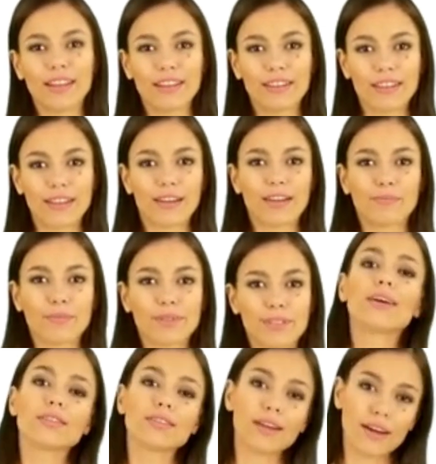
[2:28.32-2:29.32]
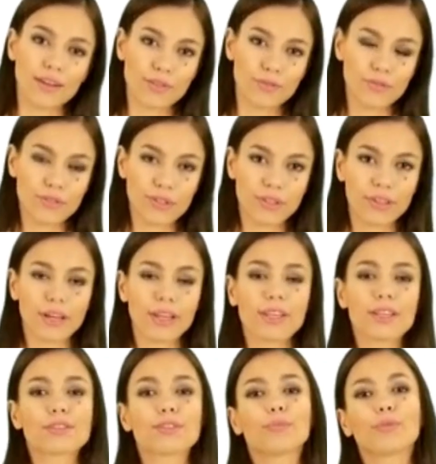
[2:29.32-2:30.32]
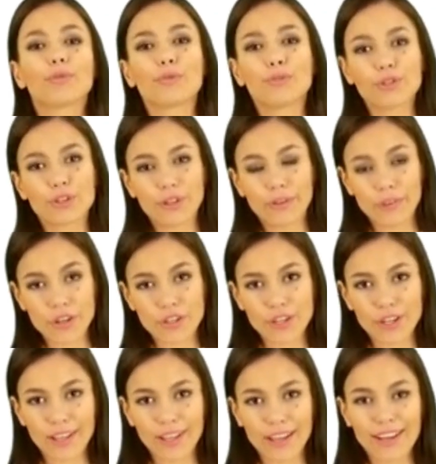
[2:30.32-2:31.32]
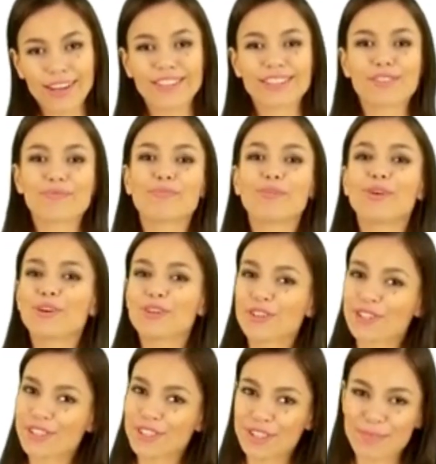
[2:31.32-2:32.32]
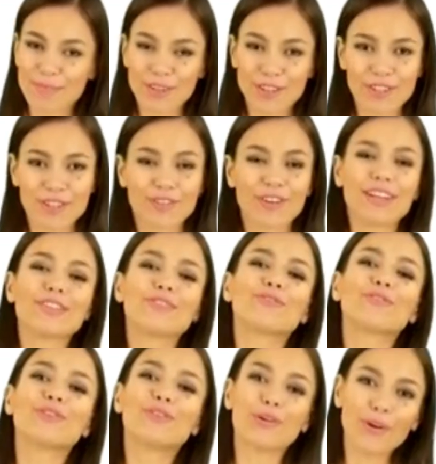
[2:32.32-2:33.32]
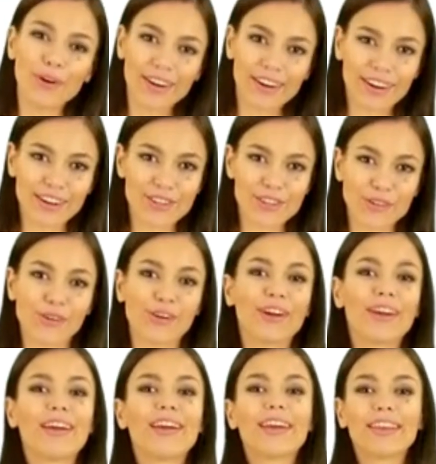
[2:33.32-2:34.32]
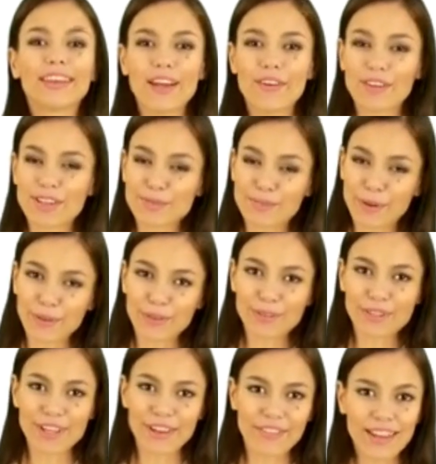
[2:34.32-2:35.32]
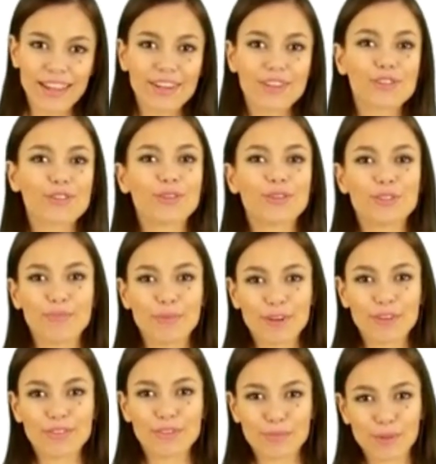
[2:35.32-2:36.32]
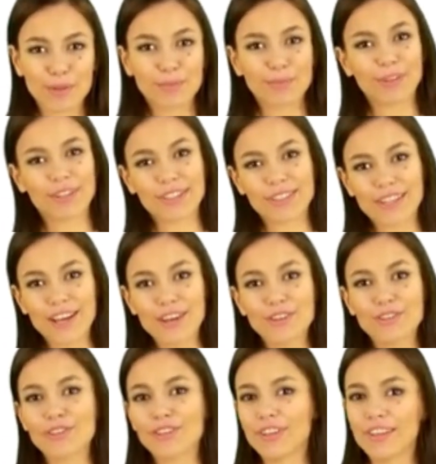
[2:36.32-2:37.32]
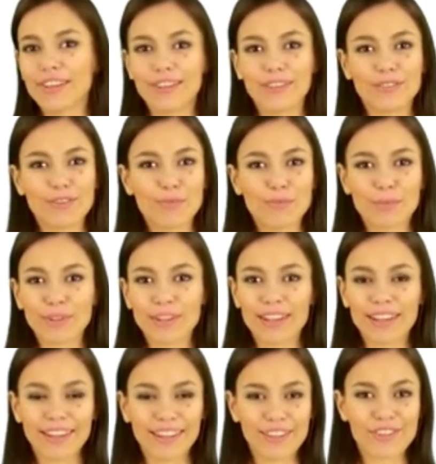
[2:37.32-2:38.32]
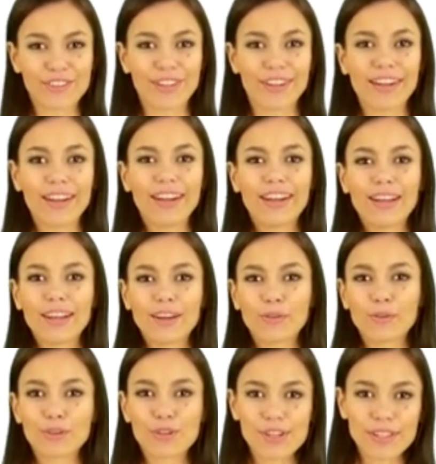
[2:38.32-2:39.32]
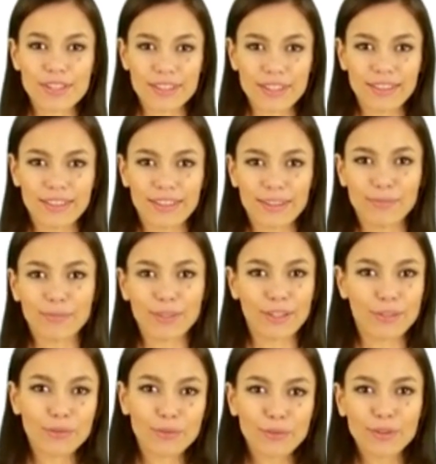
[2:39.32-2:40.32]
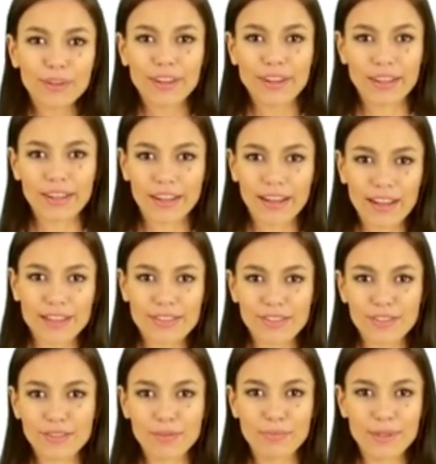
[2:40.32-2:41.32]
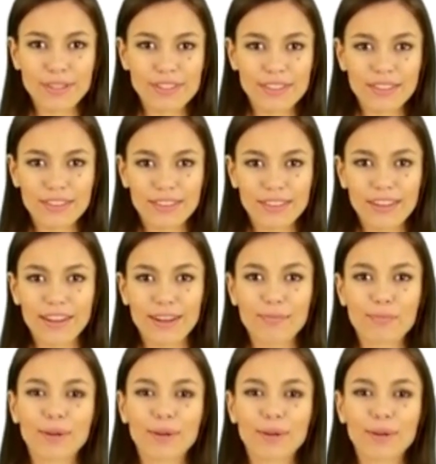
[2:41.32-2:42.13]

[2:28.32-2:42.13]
It is important for heart and brain function, muscle movement, and many other body processes. Uses and effectiveness. Possibly effective for improving memory problems in elderly people.